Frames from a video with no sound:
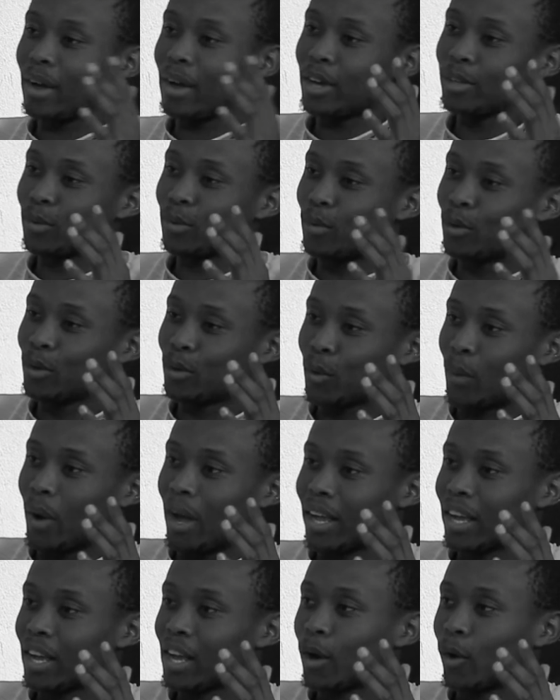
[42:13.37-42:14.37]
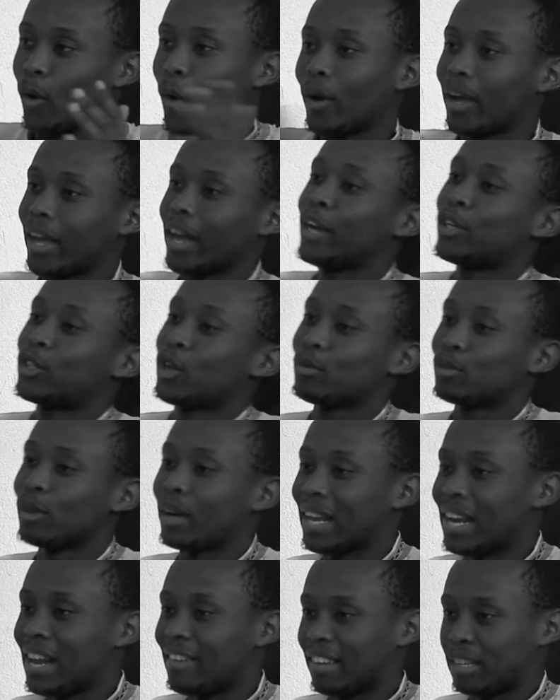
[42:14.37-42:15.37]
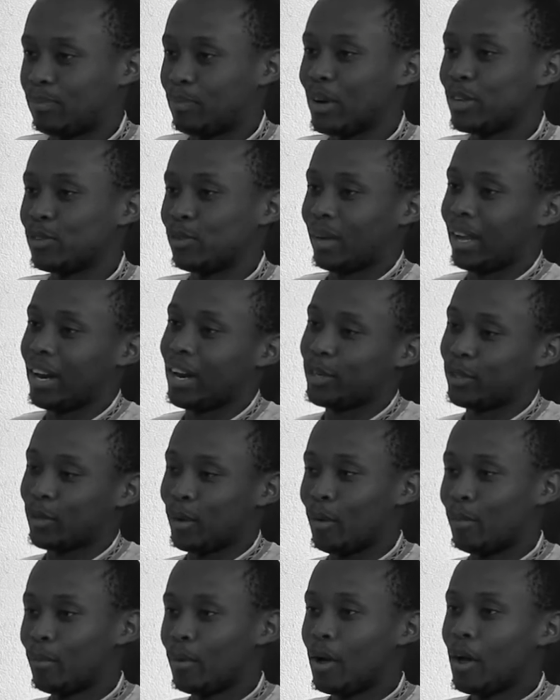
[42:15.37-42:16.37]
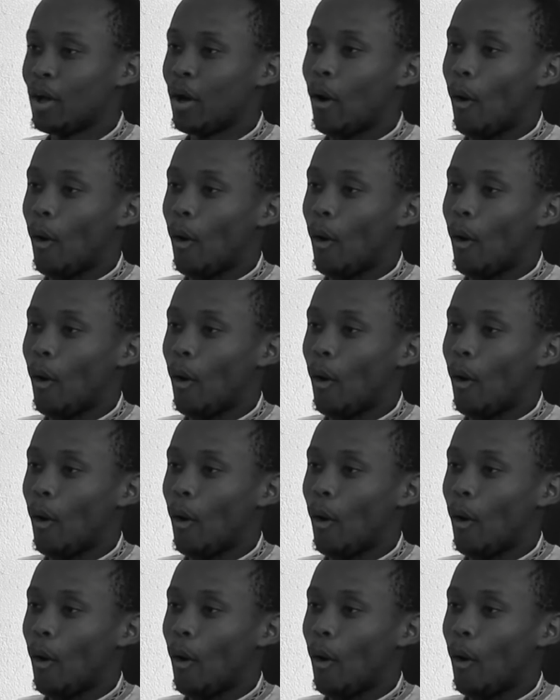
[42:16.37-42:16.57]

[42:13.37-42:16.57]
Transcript: high school to I go get a job so I can have experience to get a job,